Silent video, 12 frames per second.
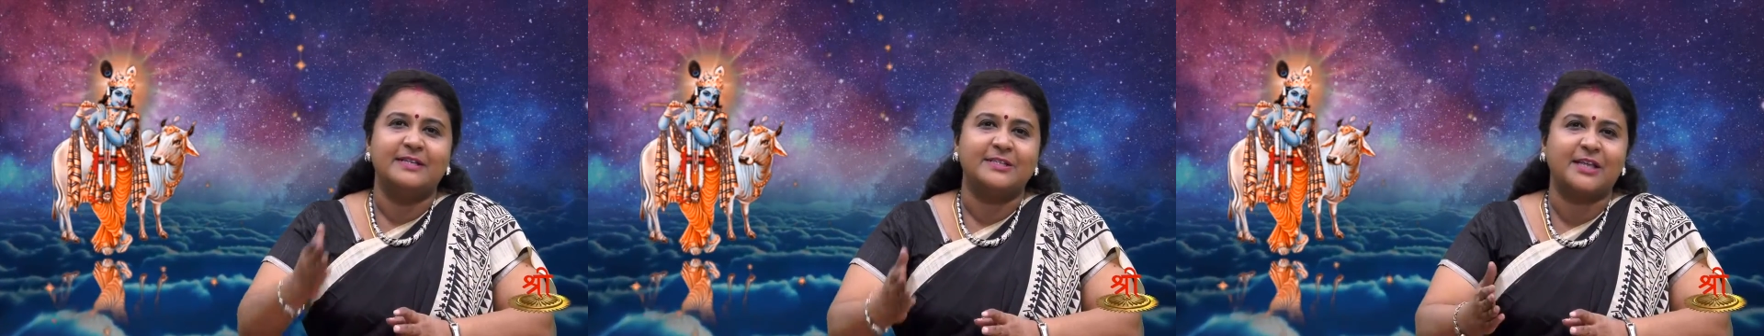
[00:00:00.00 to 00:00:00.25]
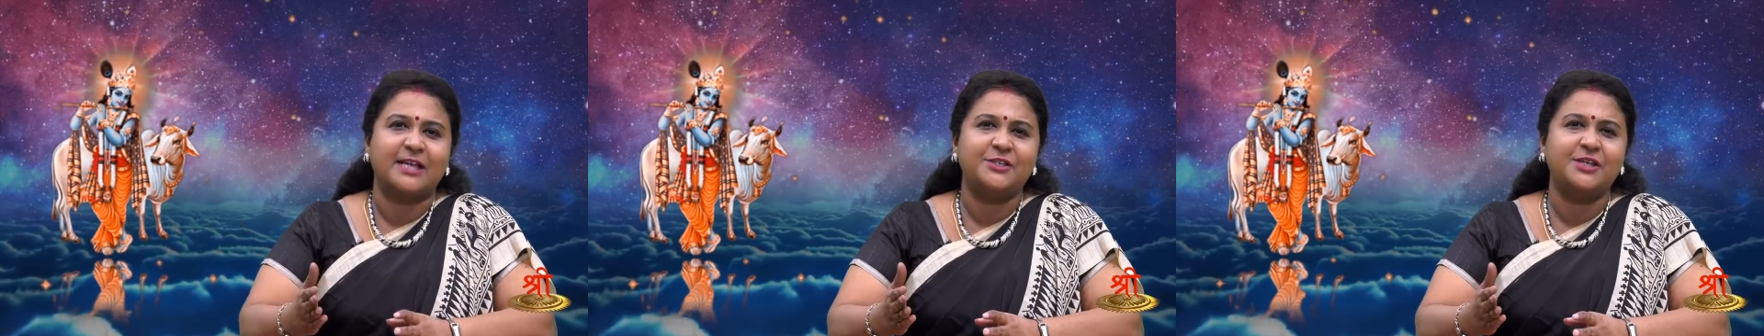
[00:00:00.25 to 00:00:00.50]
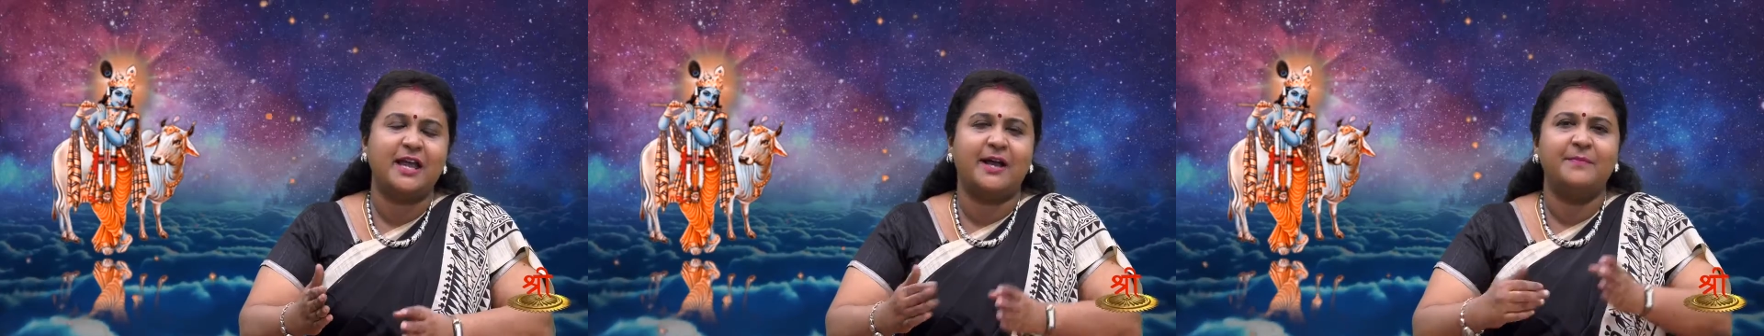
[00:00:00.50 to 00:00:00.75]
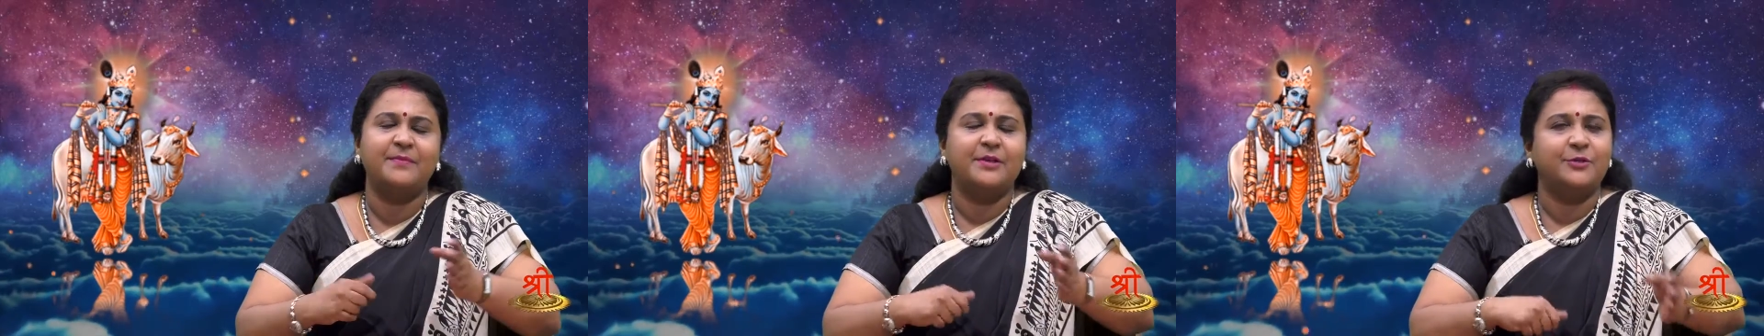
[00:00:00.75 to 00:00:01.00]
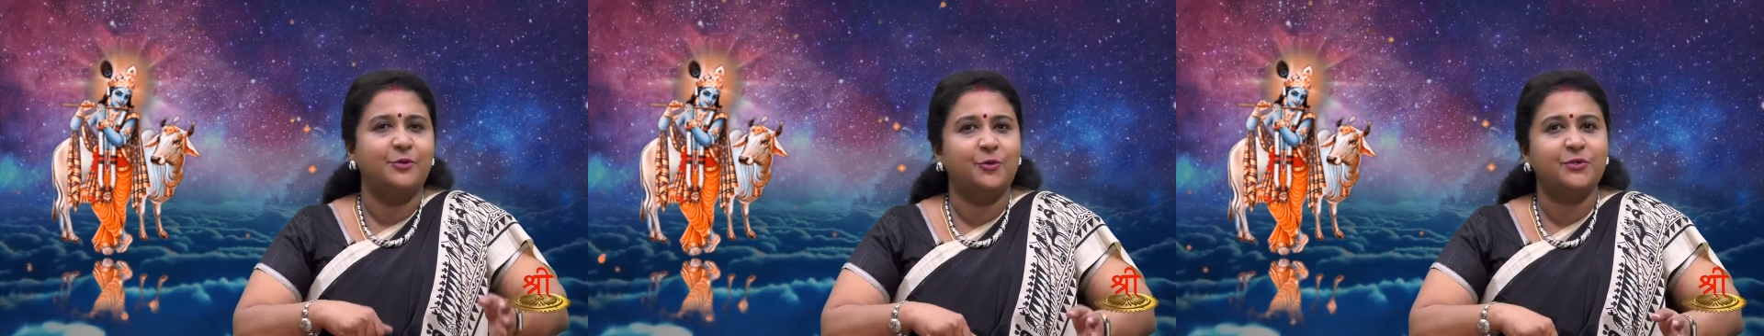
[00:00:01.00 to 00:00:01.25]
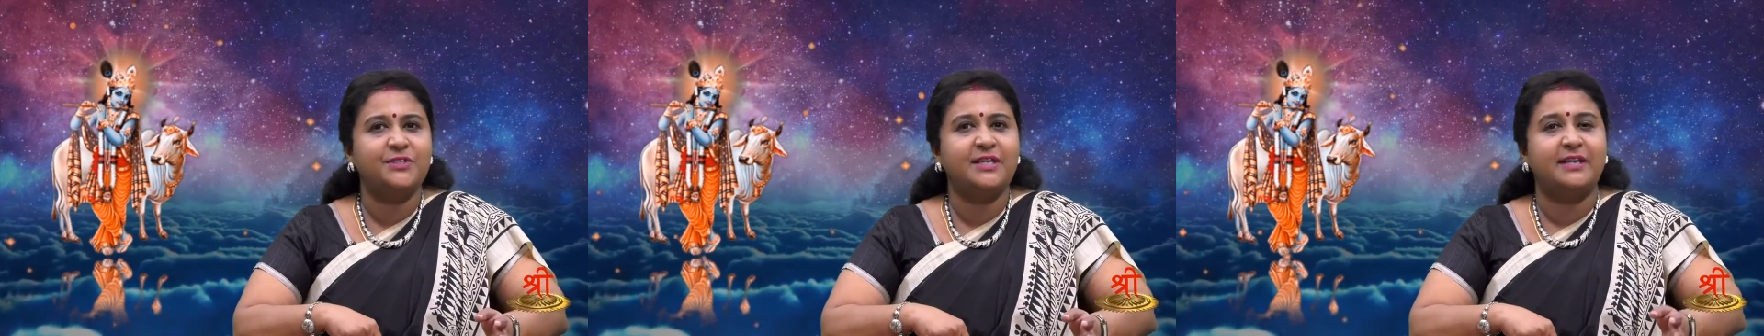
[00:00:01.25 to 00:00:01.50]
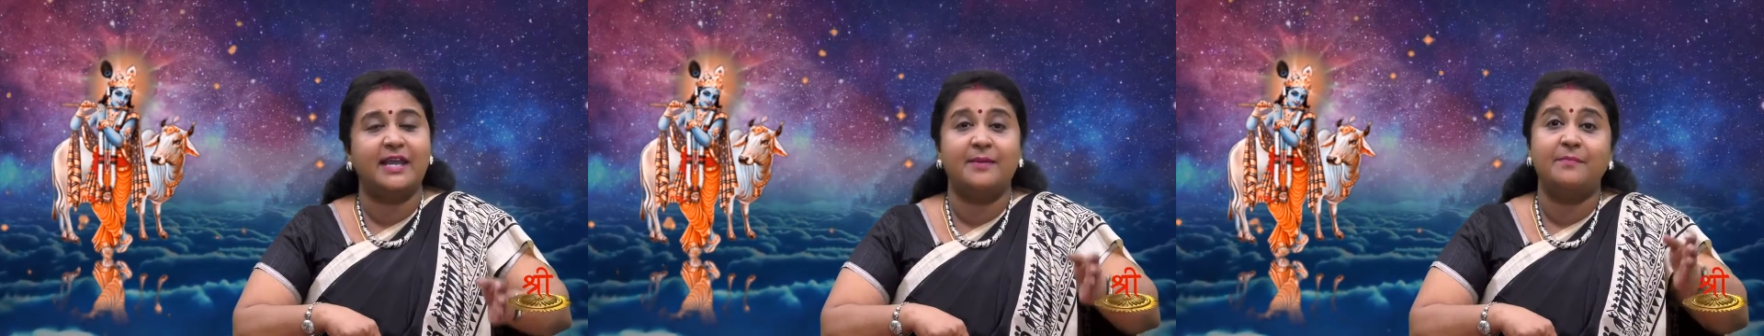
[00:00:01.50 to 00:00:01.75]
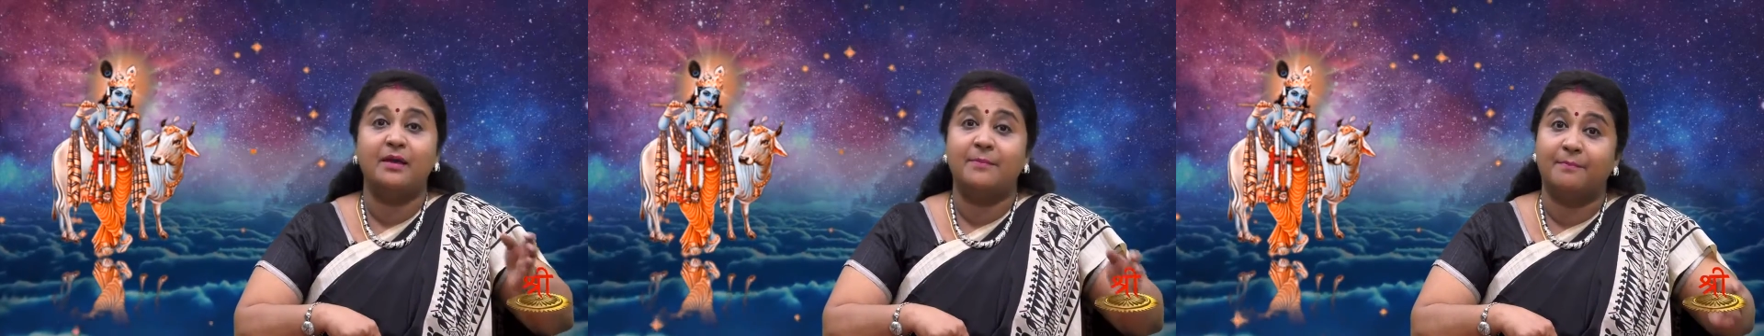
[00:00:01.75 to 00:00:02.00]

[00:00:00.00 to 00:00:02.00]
Sanjaya used the name